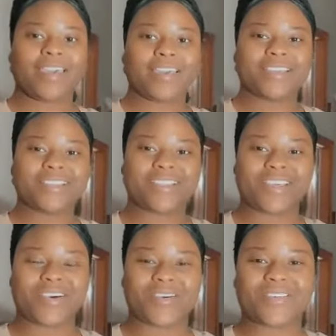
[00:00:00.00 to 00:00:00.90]

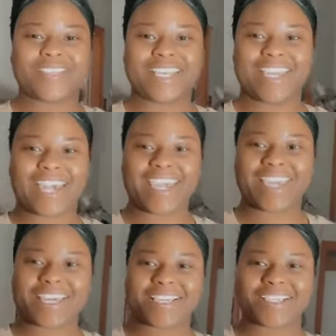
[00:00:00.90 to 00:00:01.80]
So tonight
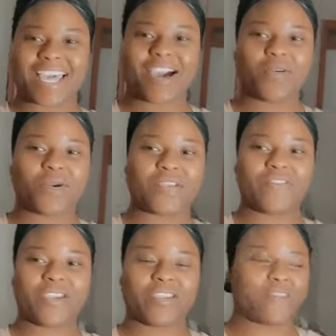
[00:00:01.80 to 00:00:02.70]
is our
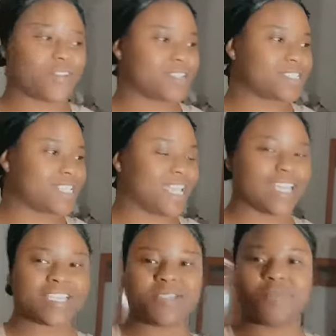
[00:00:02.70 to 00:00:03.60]
very first
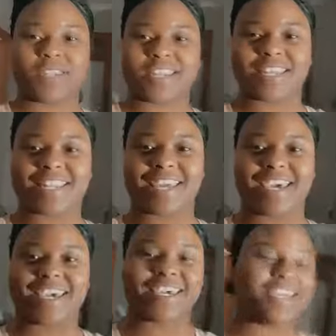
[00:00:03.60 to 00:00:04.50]
night spending the
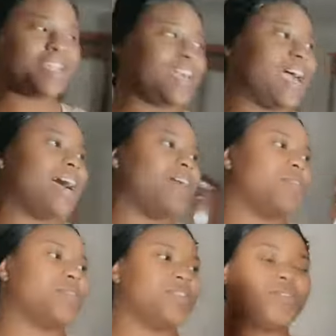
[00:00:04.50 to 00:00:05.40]
night in
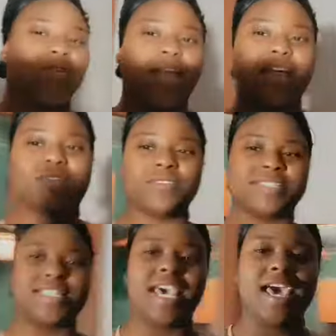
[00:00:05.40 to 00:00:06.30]
our new
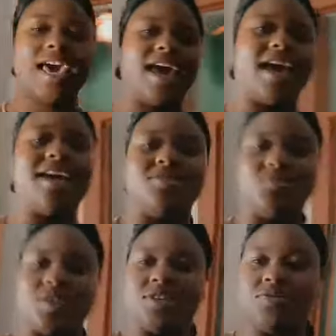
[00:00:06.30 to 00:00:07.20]
house as
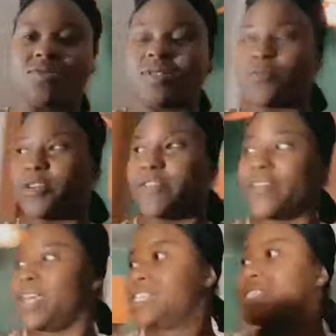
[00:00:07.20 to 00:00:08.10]
we do some
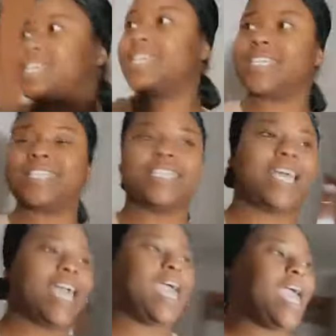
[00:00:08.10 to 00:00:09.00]
renovation.
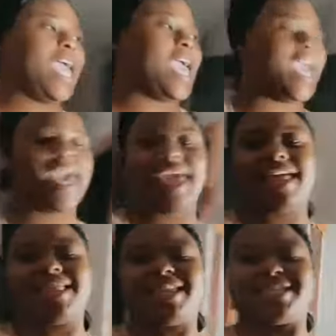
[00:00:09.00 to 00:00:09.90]

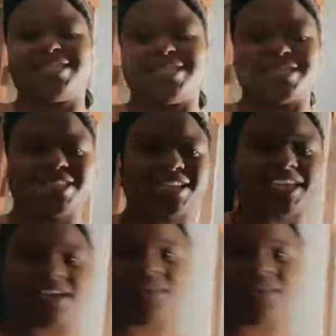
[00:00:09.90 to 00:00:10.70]
And let's just look at